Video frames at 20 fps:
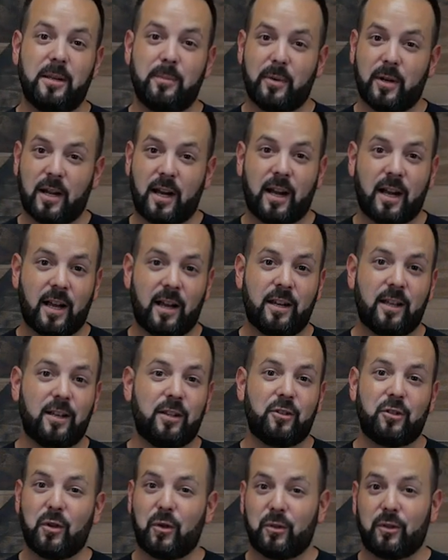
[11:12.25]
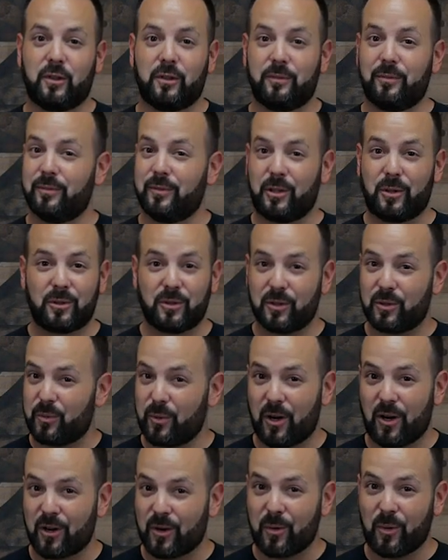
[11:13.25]
Keep an eye on it. Don't, don't
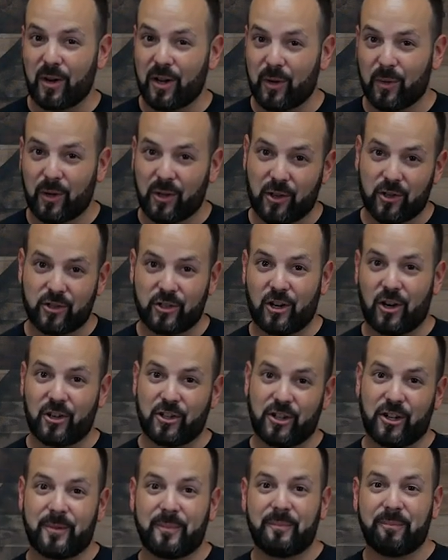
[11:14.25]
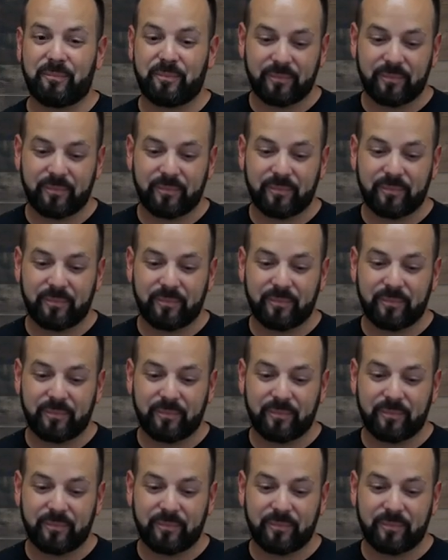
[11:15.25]
just walk away while you're charging.